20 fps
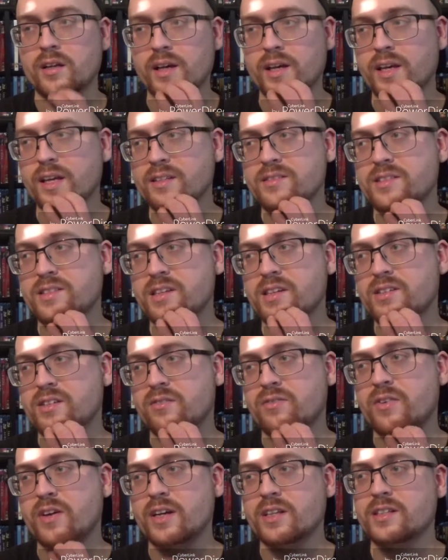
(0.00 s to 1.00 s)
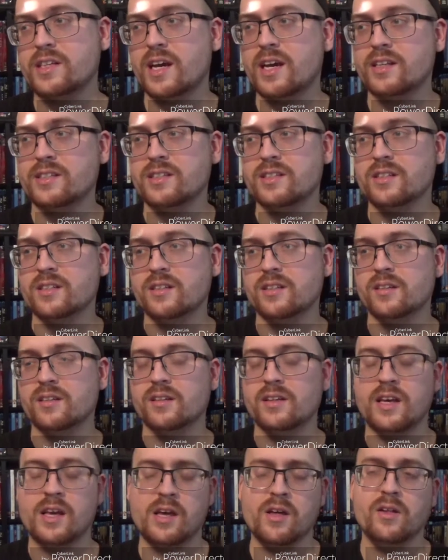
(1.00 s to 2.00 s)
Like it's such a fantastic
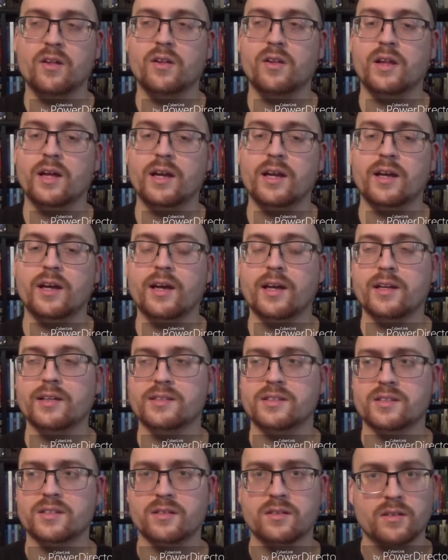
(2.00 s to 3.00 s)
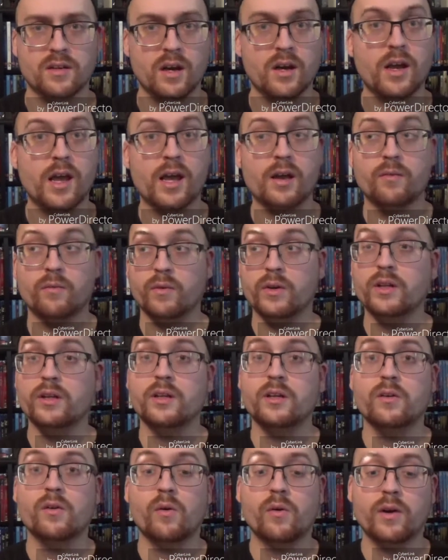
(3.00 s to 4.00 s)
kill and and it's again
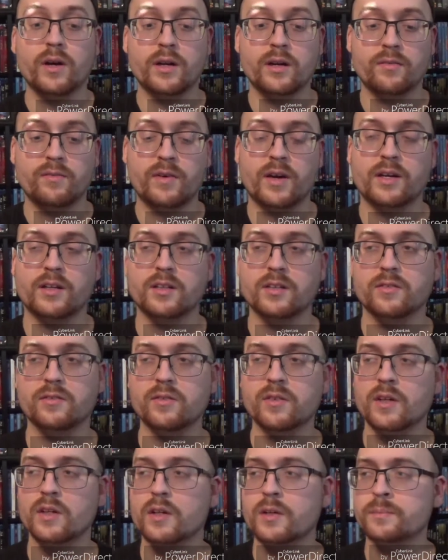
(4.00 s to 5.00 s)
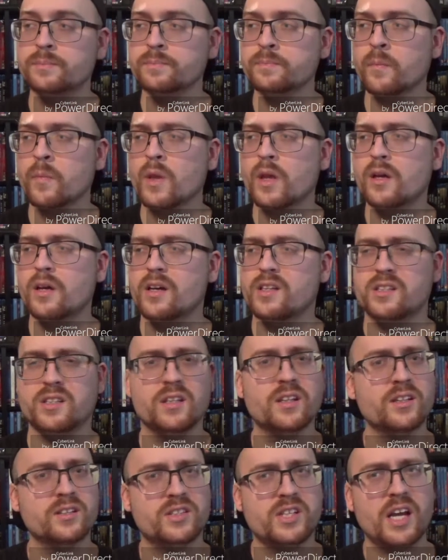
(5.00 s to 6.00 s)
really gory and effective. Uh,
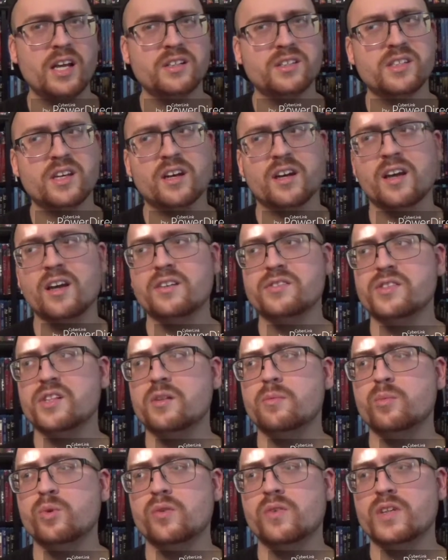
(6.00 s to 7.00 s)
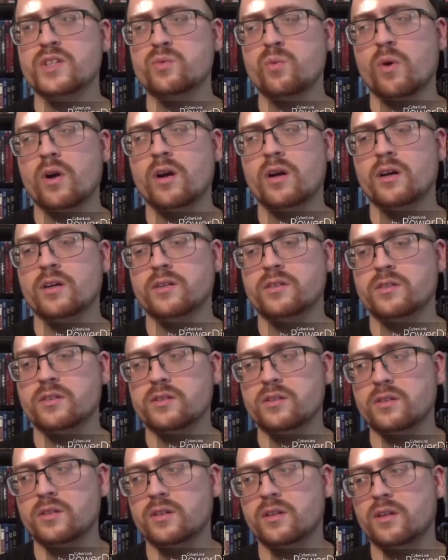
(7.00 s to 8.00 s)
the chainsaw kills in the movies where
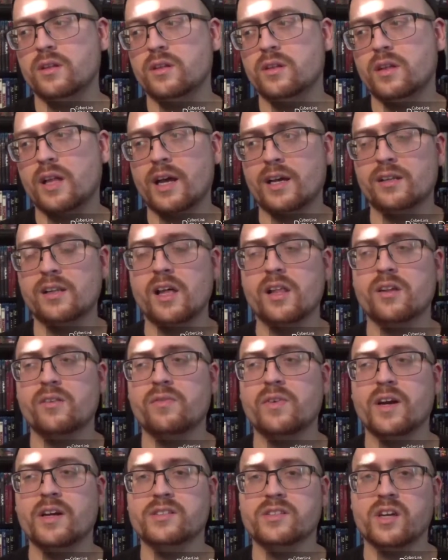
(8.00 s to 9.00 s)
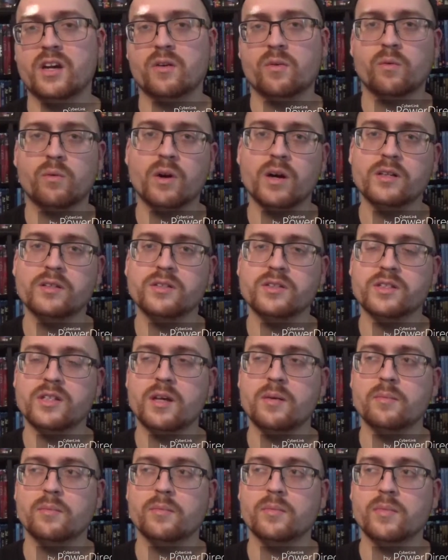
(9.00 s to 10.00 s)
like Leatherface like runs
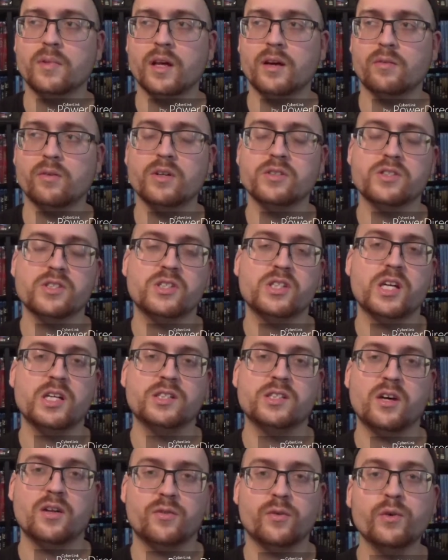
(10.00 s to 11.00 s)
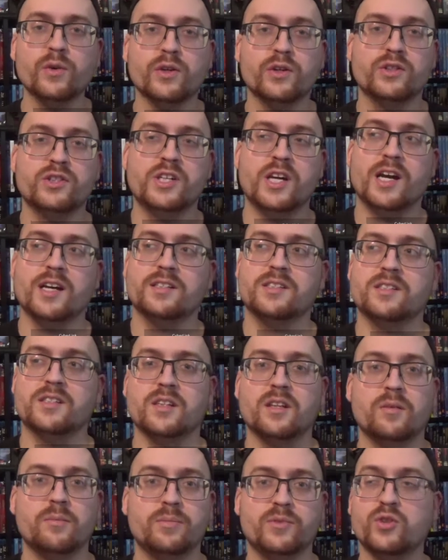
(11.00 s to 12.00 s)
them like runs the chainsaw through their chest
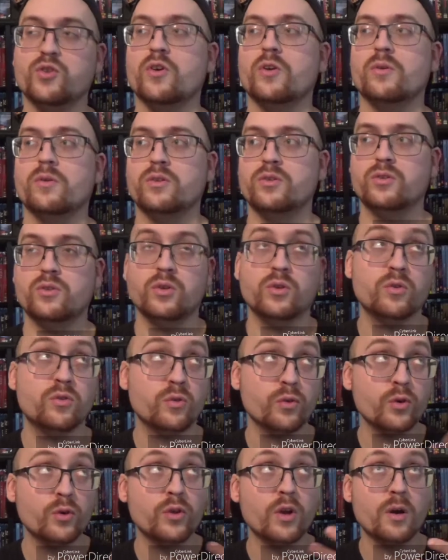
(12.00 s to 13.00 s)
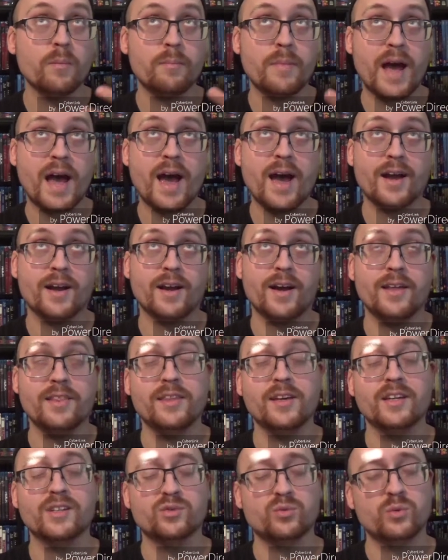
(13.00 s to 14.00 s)
and their to their to through their back I
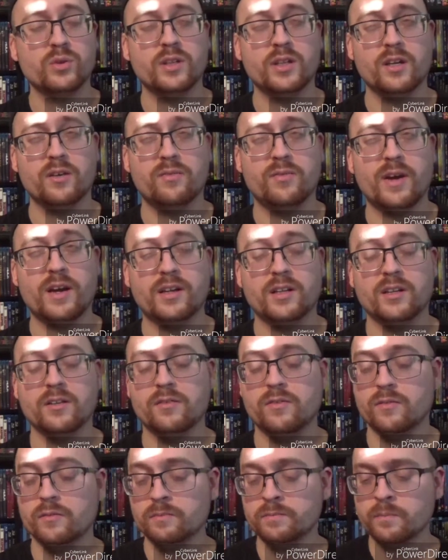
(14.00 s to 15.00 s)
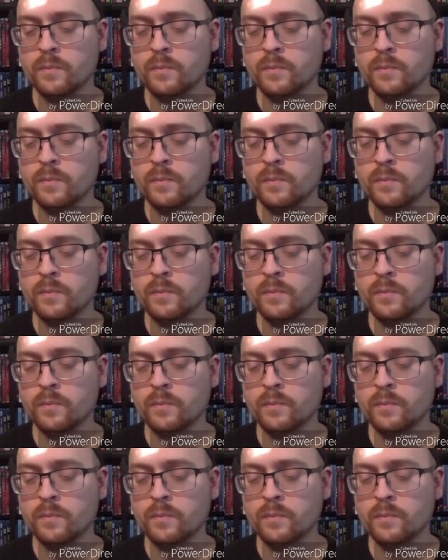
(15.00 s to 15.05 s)
think is really effective.